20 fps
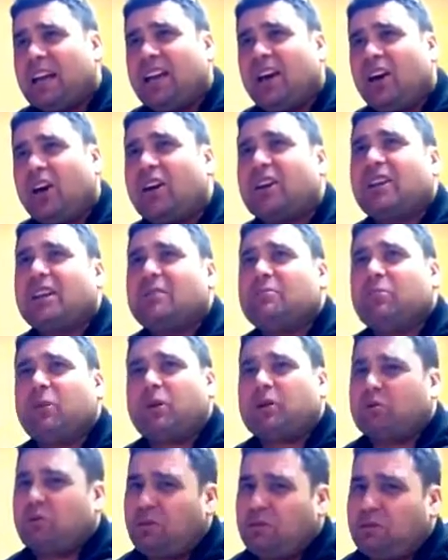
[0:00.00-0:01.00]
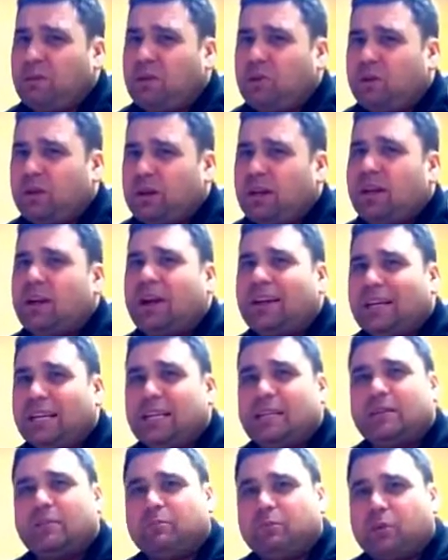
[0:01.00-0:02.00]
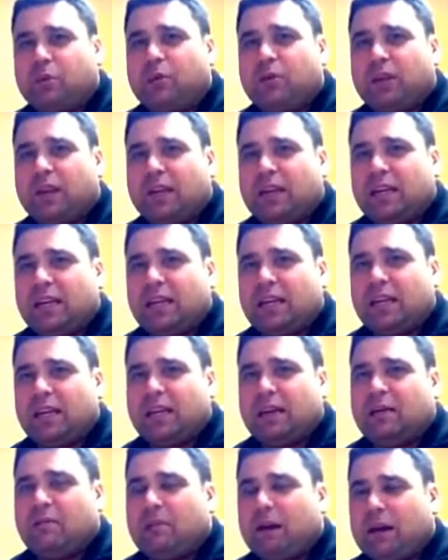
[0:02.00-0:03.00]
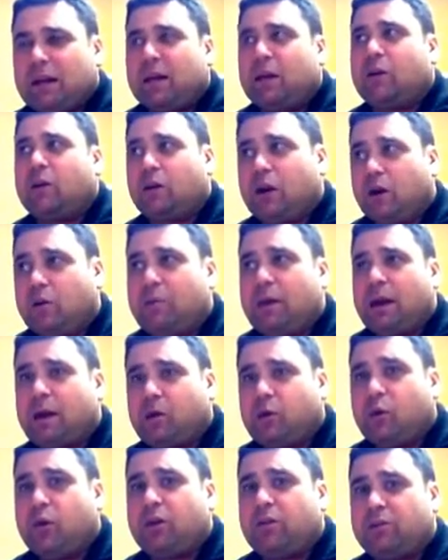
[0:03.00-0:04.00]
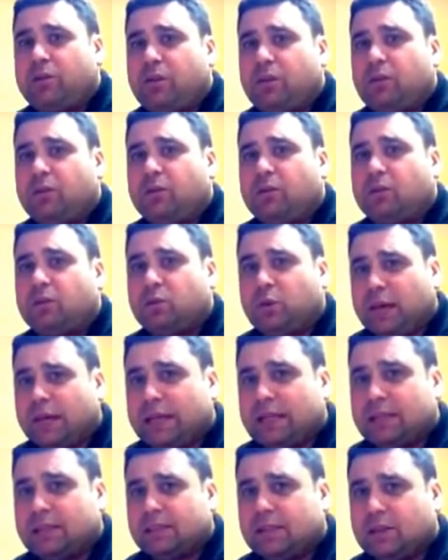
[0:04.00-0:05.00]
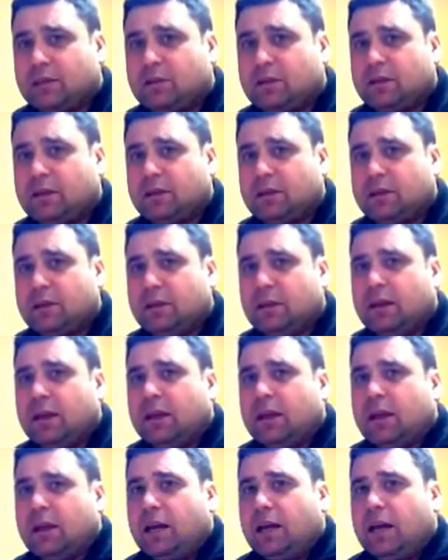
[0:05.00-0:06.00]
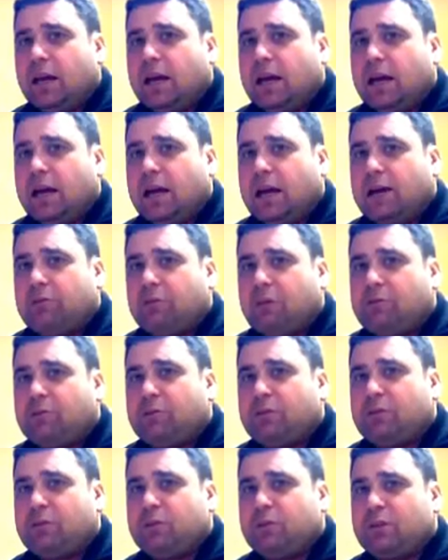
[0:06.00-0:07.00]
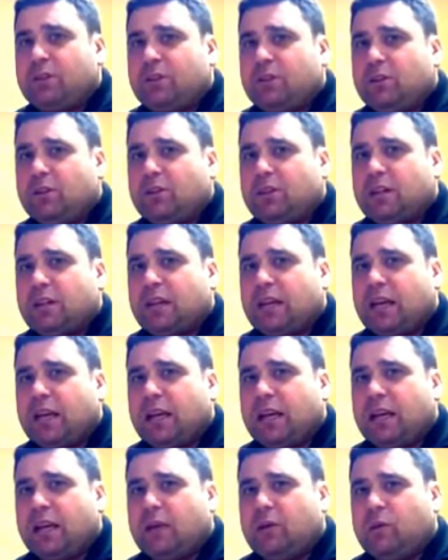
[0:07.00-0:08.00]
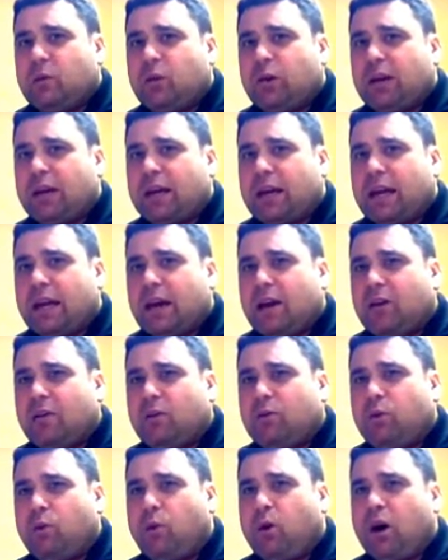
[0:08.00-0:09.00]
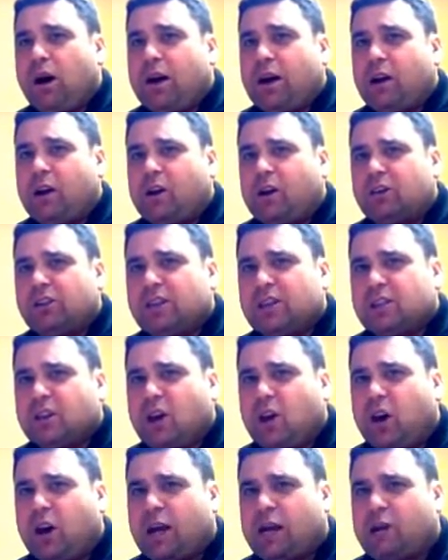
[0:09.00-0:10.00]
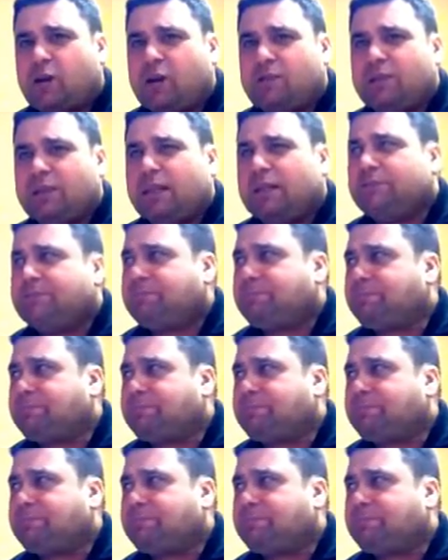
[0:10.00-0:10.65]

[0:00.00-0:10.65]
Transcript: I didn't bother reviewing it. I need to brew that again. I'll make quite a few tweaks to it. I've been researching and working out why I got such a high gravity,